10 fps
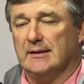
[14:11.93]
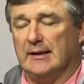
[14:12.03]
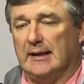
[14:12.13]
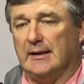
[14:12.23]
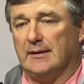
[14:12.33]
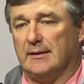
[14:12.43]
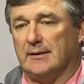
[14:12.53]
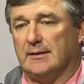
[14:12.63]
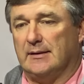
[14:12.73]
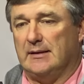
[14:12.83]
And
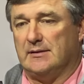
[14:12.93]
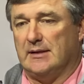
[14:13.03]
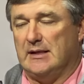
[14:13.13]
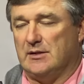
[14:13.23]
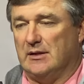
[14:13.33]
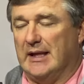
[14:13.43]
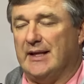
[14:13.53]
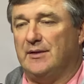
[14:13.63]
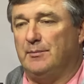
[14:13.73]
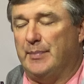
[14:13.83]
he's
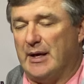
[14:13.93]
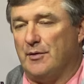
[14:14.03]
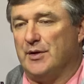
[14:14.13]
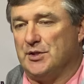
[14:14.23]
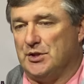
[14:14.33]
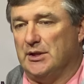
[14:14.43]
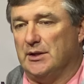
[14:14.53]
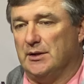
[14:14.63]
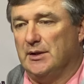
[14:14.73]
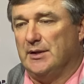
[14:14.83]
led better this
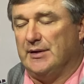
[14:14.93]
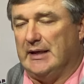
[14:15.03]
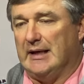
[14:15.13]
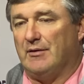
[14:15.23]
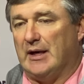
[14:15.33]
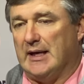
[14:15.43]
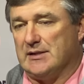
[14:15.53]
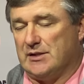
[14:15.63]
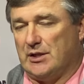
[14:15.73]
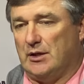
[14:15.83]
year than he ever
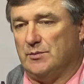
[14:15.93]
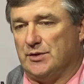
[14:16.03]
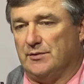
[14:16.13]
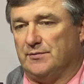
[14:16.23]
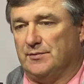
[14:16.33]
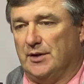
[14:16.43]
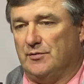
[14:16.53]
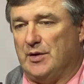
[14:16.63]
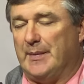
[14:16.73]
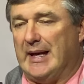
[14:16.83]
has in terms
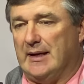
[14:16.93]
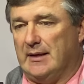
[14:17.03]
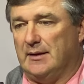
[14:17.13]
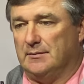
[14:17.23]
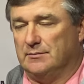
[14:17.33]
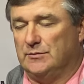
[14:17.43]
of demanding,